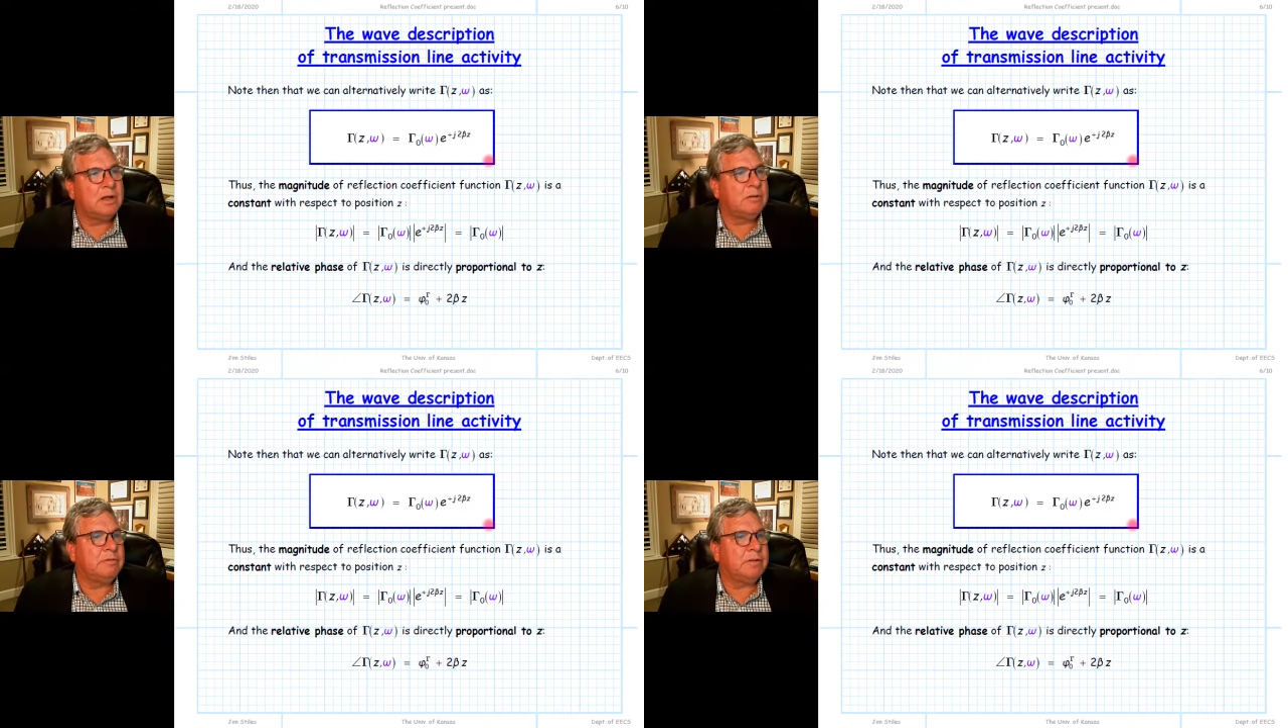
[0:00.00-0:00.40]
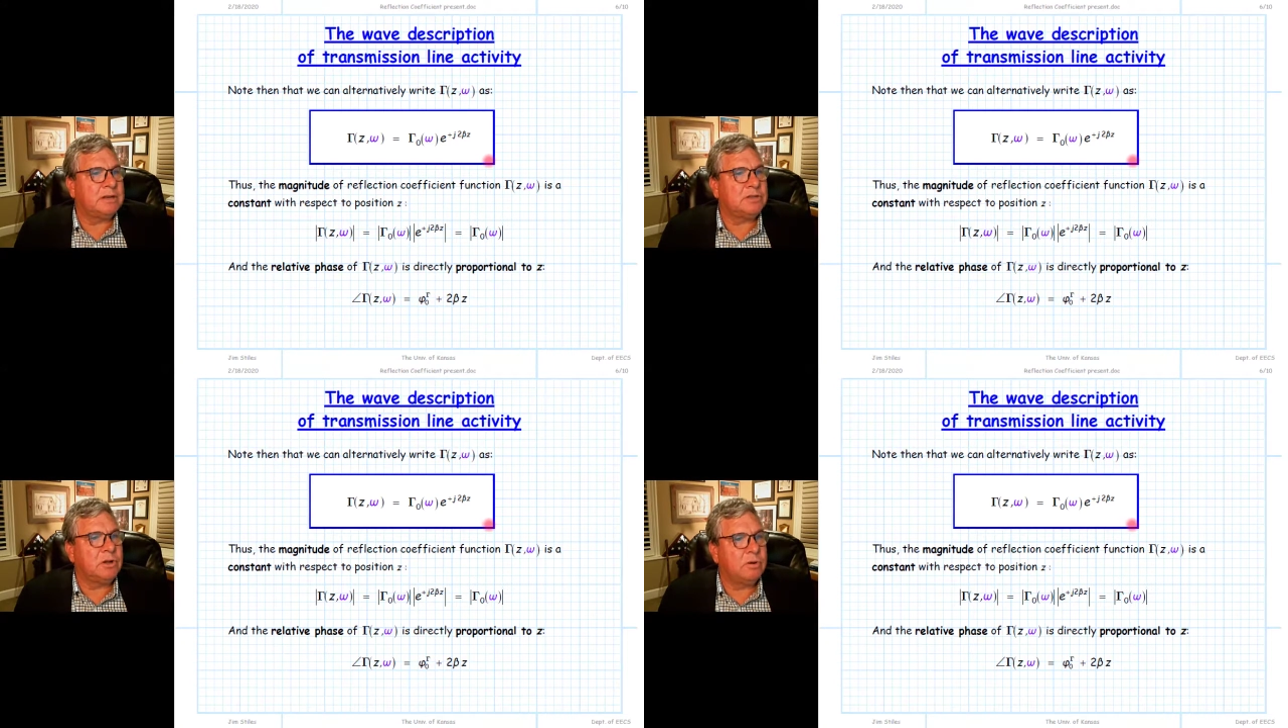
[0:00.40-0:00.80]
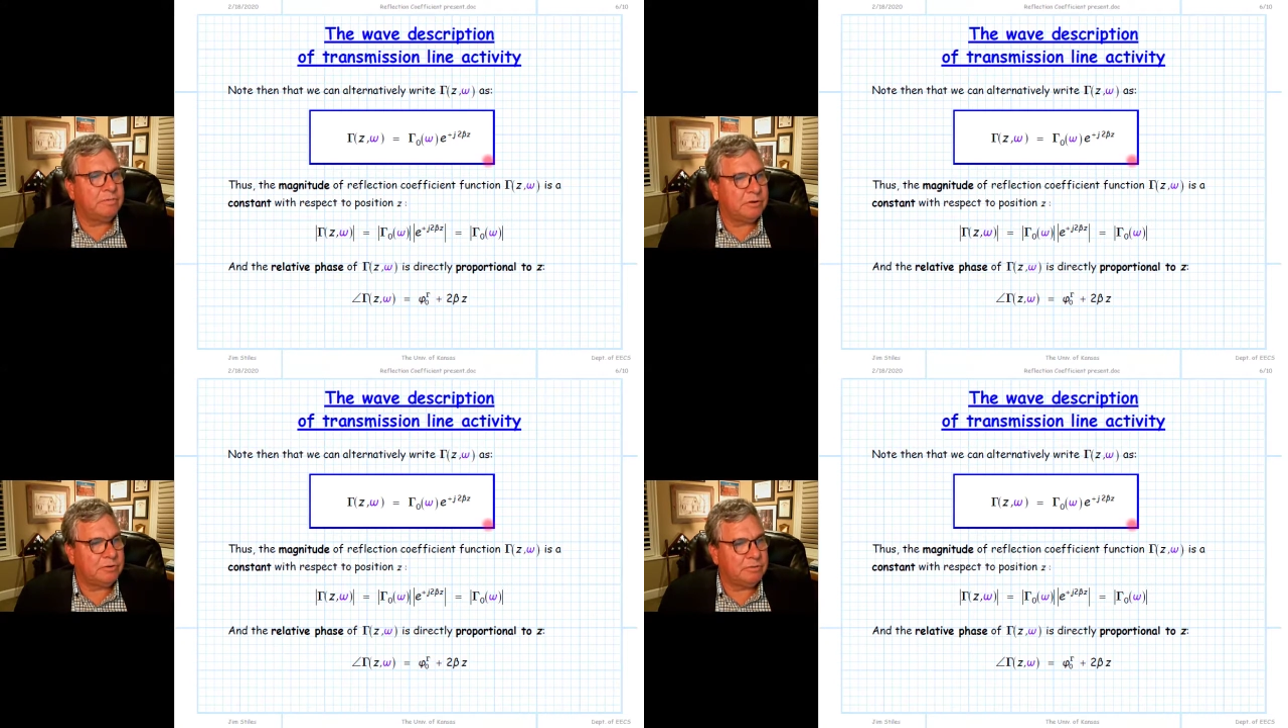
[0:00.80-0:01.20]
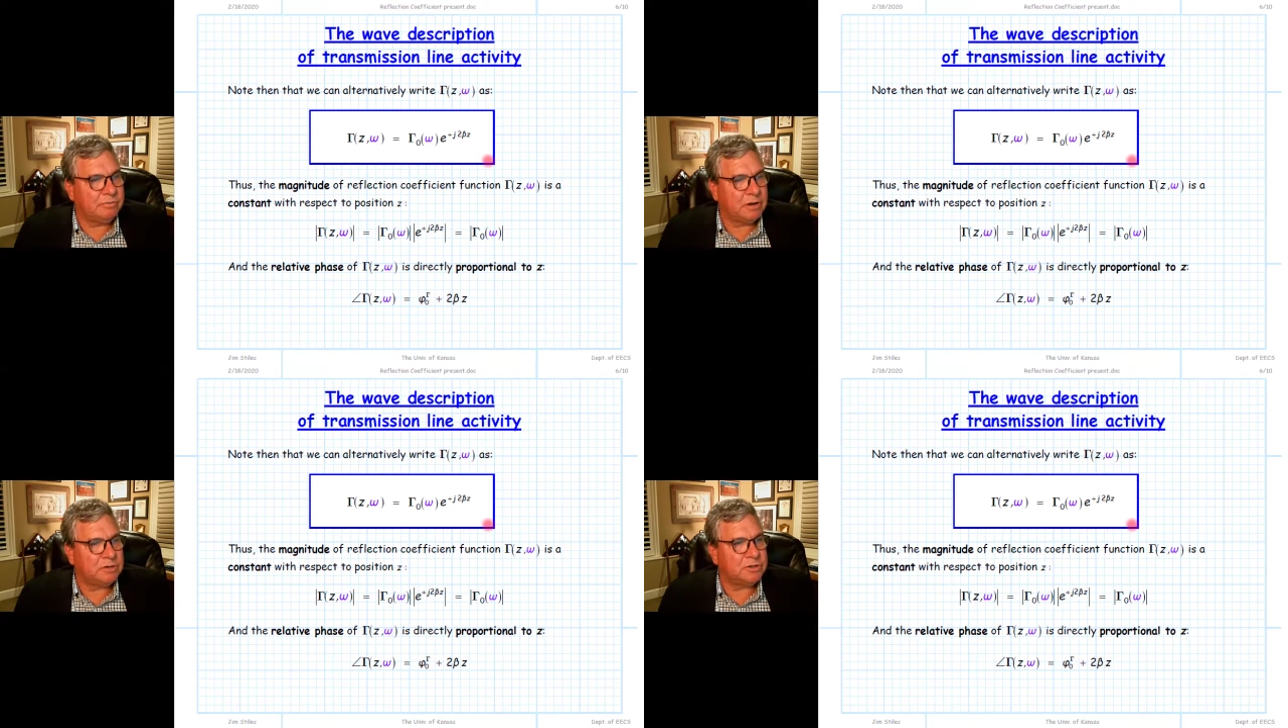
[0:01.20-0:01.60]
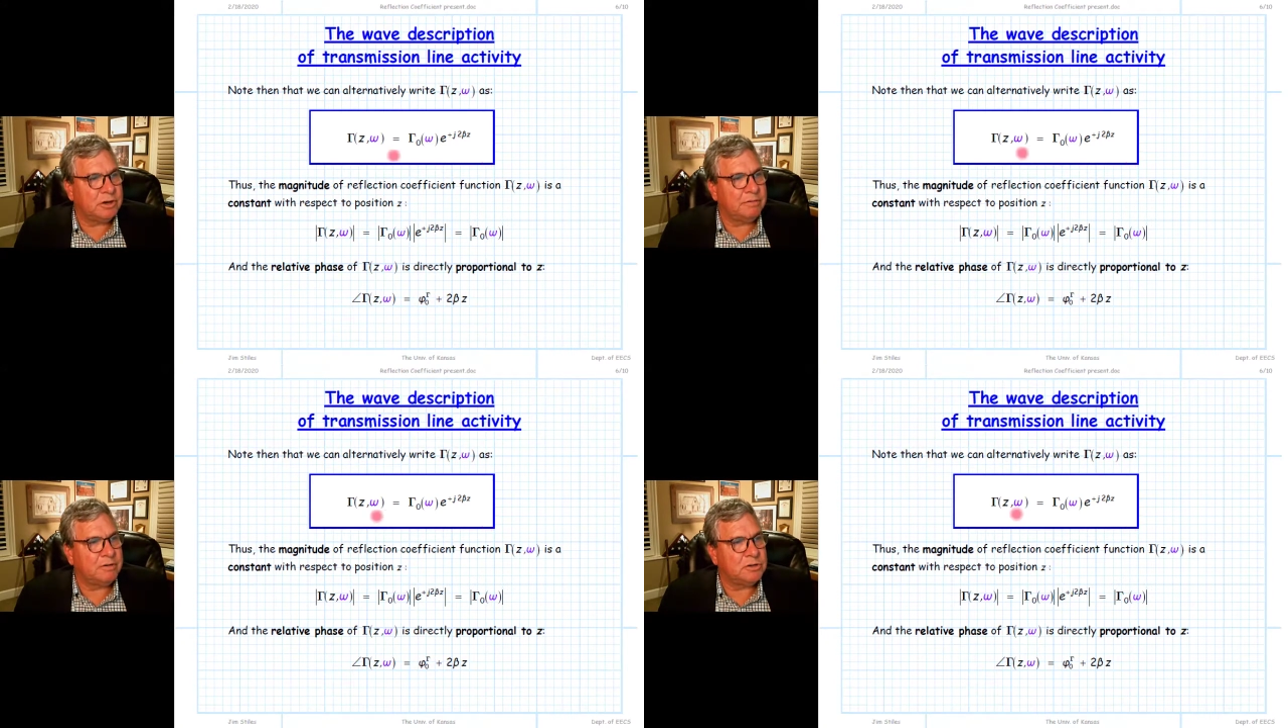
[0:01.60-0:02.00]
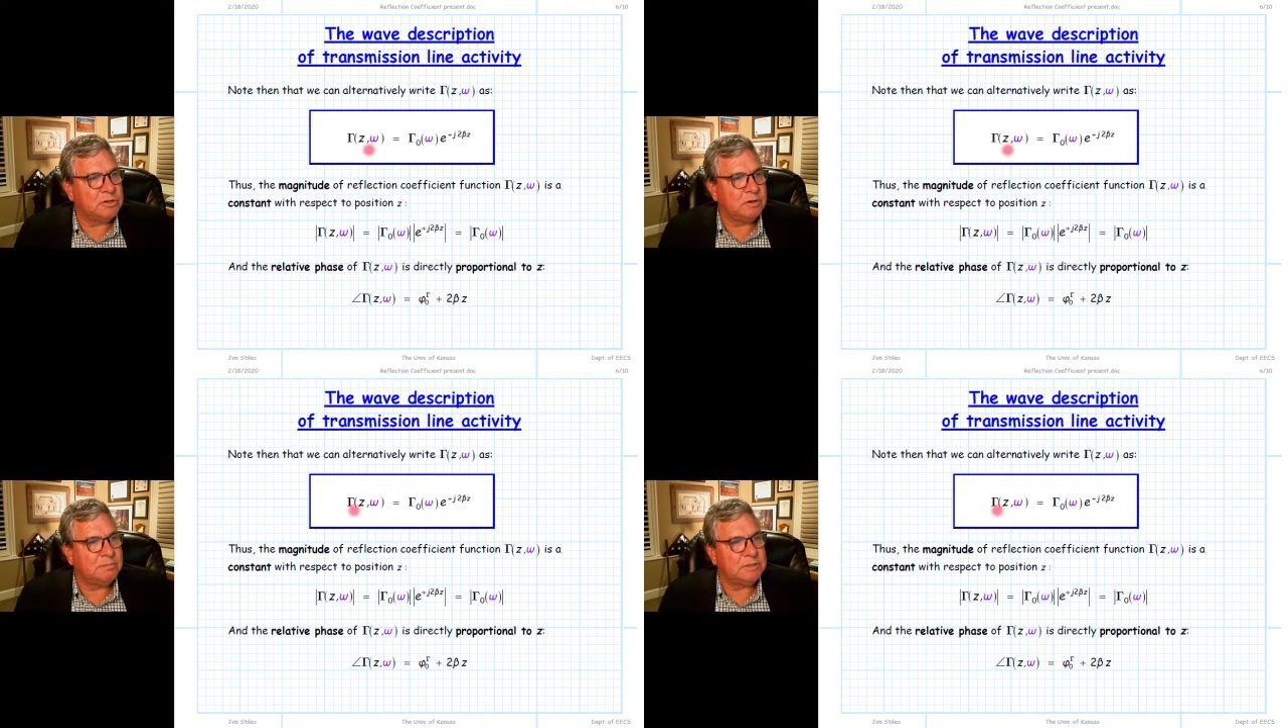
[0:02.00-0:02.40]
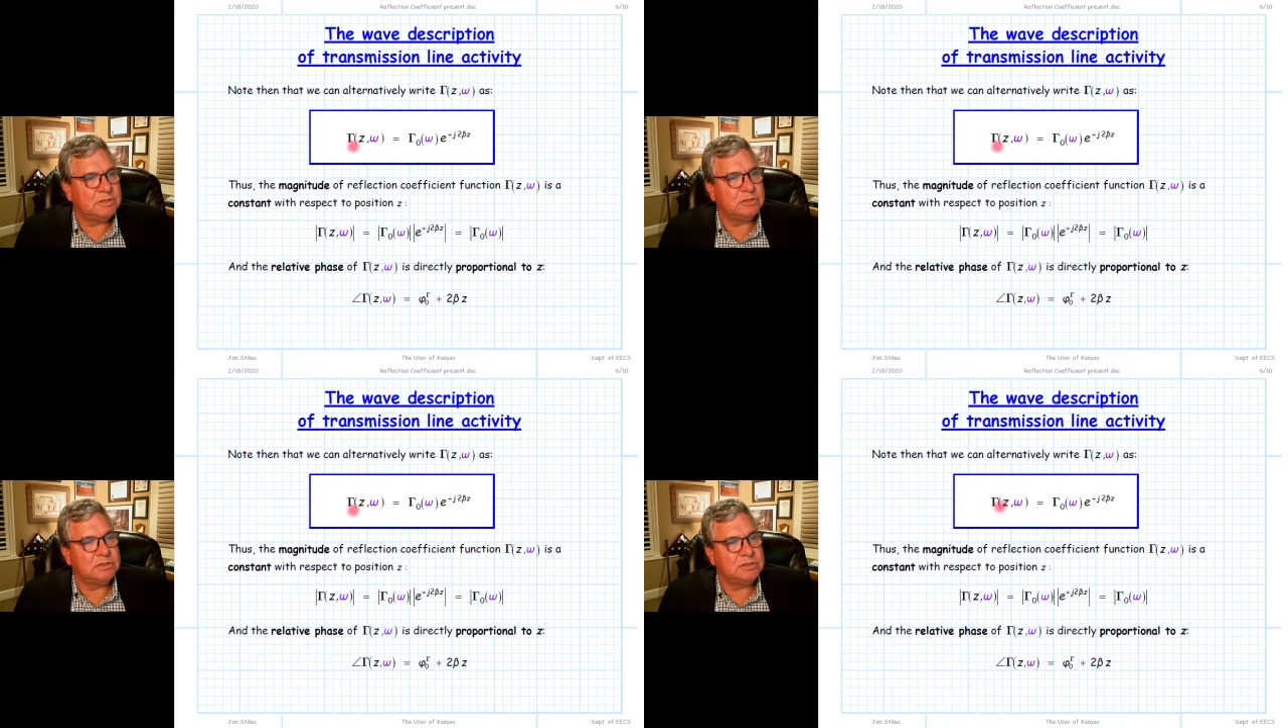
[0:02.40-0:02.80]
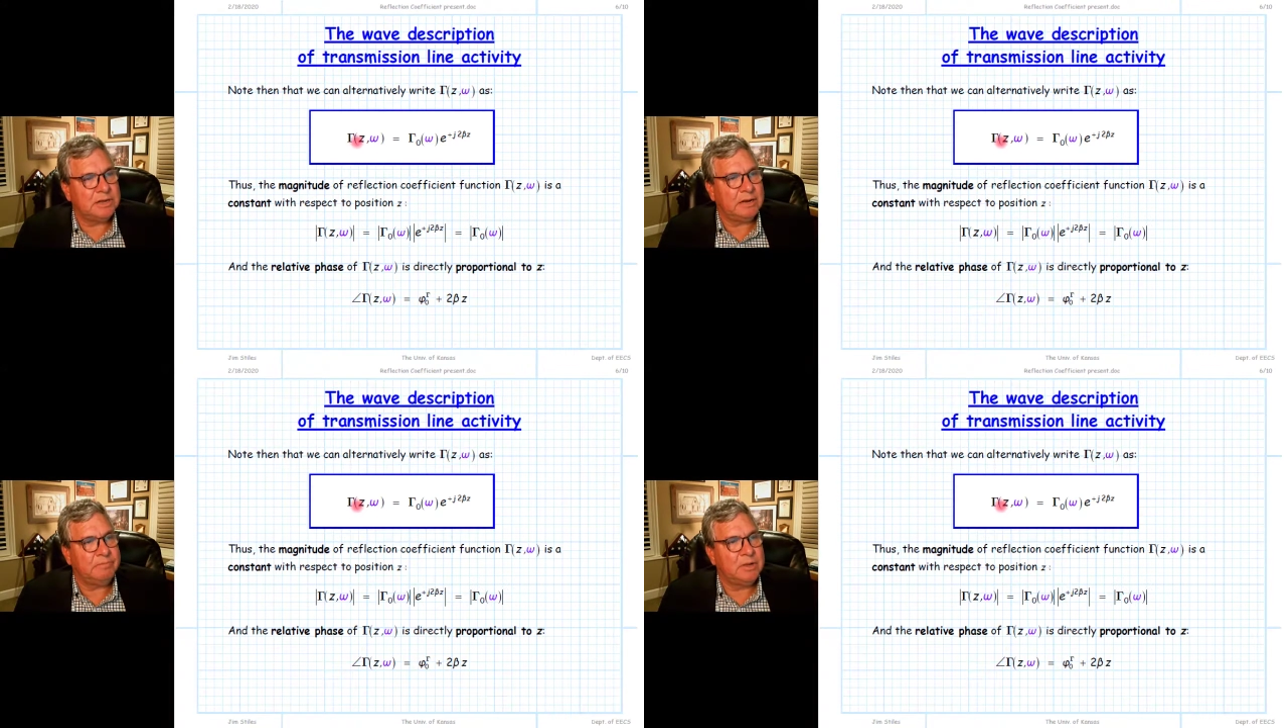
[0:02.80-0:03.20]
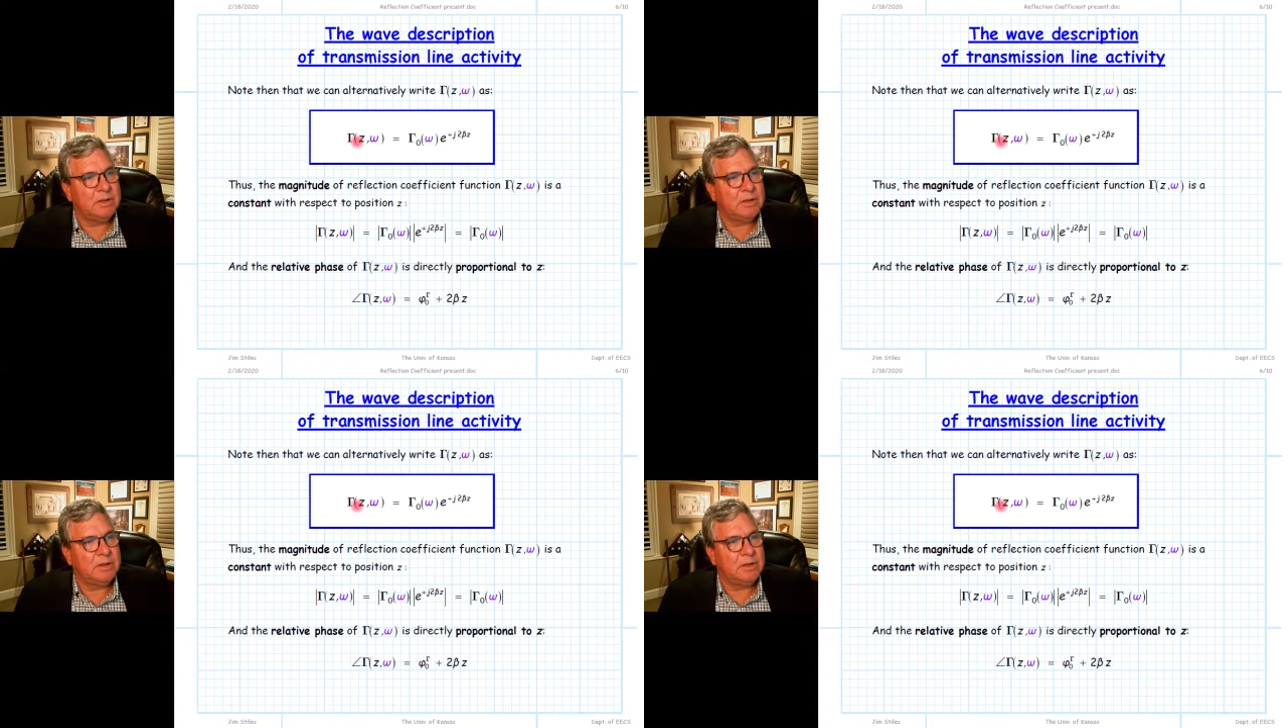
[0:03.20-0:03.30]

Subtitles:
reflection coefficient function, a function of position z.